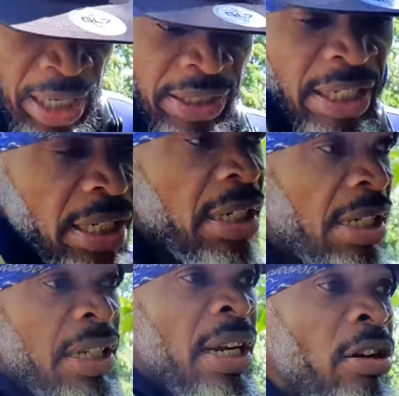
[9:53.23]
I
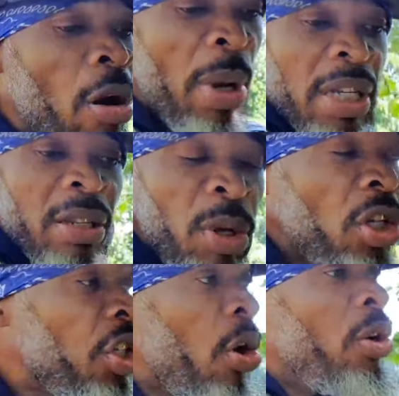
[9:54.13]
say in the comments. So I'm
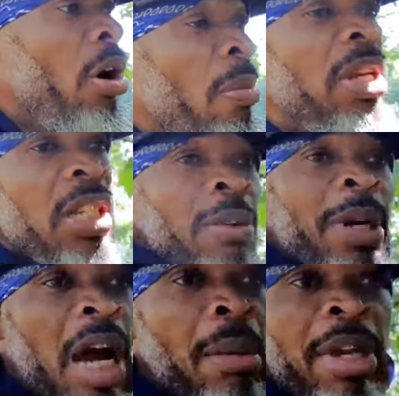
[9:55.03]
gonna check out the comments and
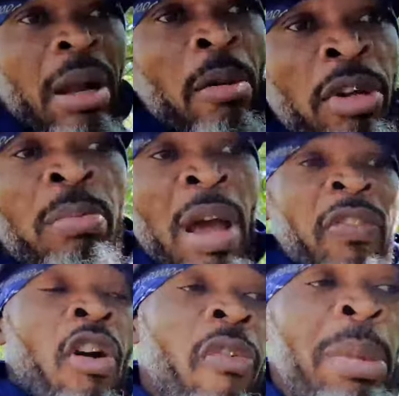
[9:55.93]
I'm gonna go on me. You know, I
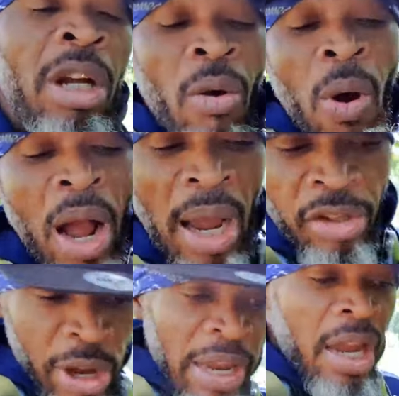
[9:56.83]
have to go for me like a walk
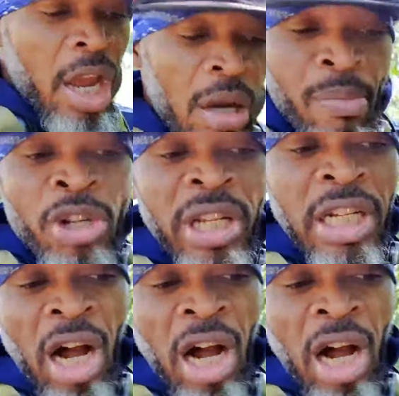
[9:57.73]
and try bust a